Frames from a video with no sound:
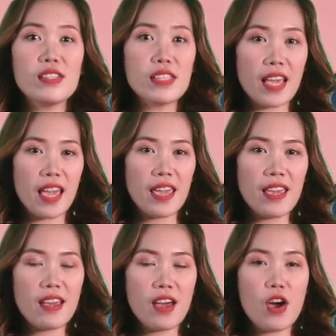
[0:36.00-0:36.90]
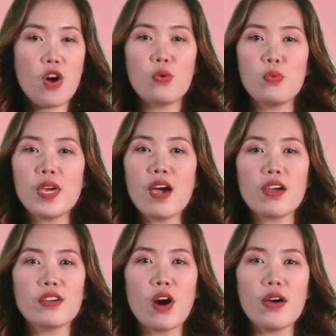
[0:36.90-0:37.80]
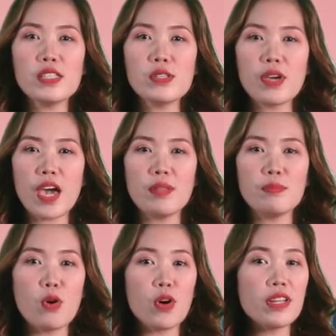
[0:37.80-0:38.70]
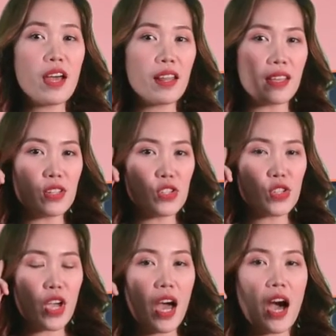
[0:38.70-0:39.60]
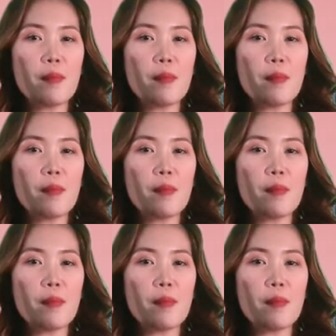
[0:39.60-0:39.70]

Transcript: Today, we are going to gain more knowledge